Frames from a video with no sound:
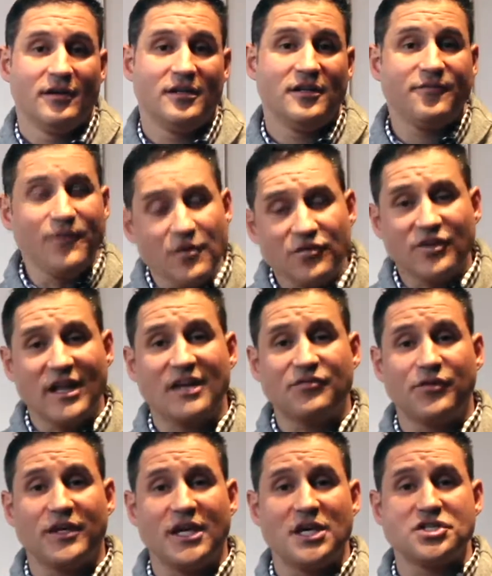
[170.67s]
And the first
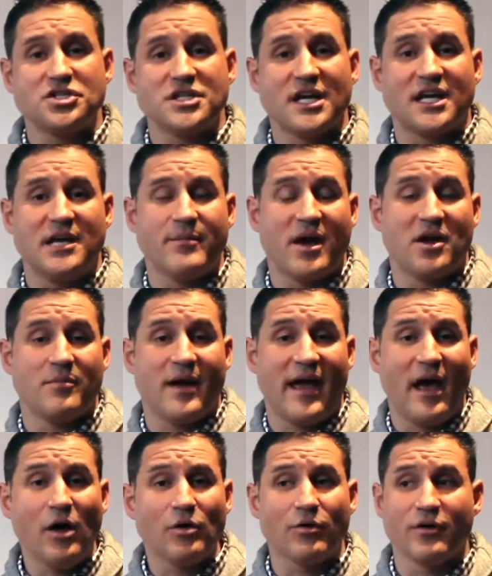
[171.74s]
classification that came out of my
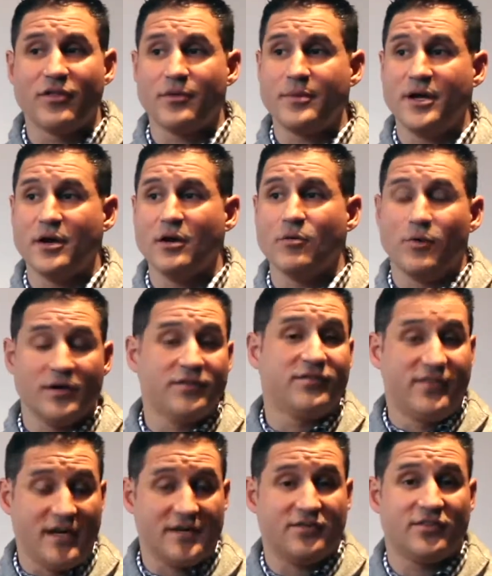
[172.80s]
algorithm here
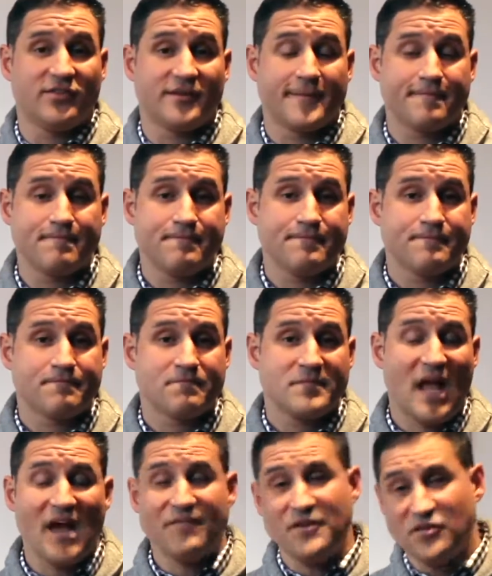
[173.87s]
was this.
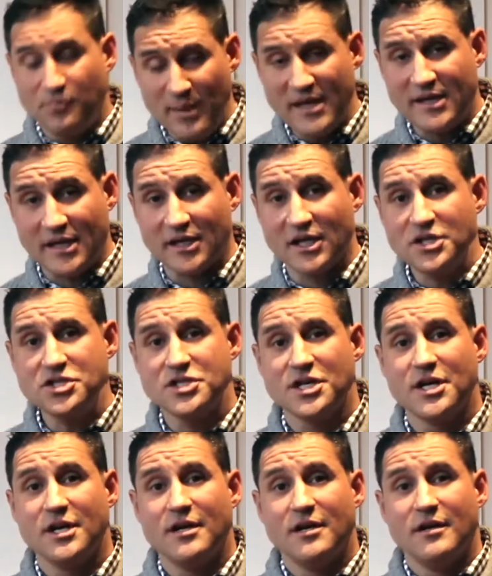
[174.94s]
Now, if you speak
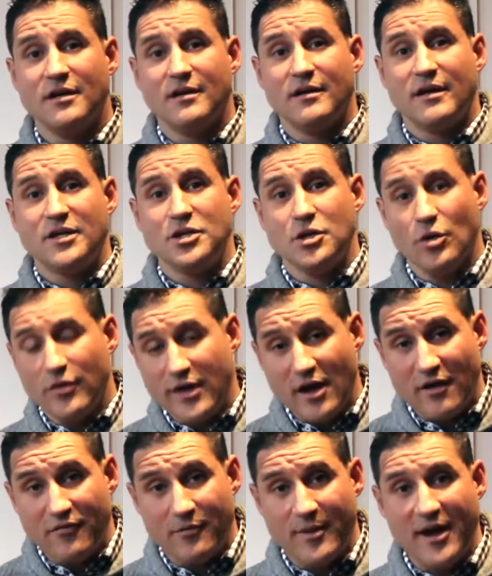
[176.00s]
English, and you know the
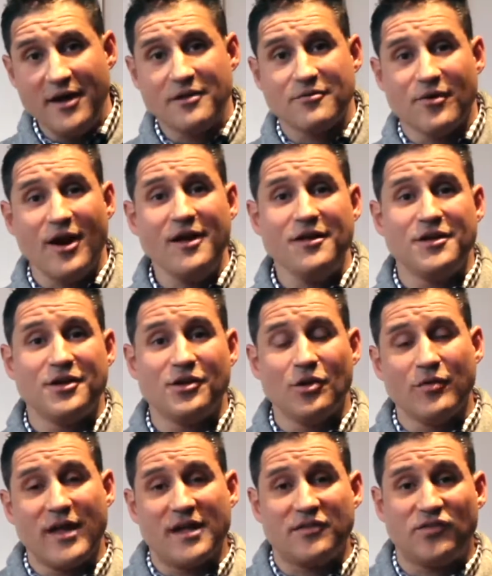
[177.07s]
alphabet, right? You
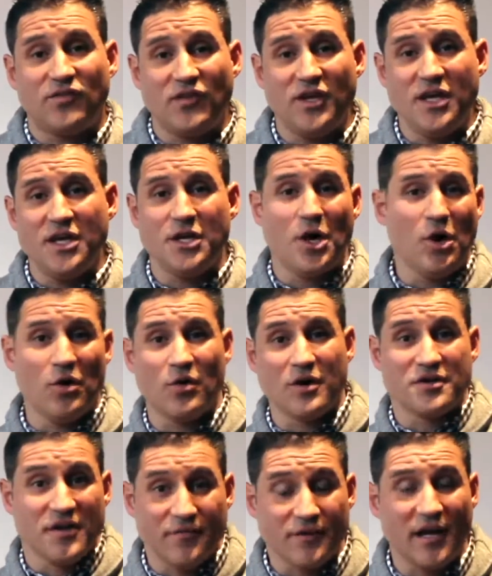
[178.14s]
know that C and O
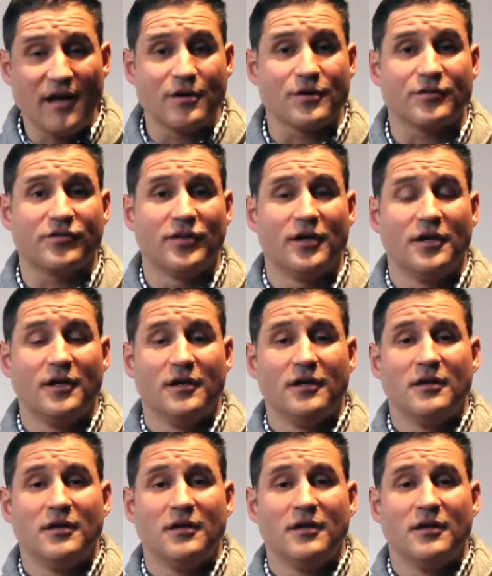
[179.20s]
are different letters.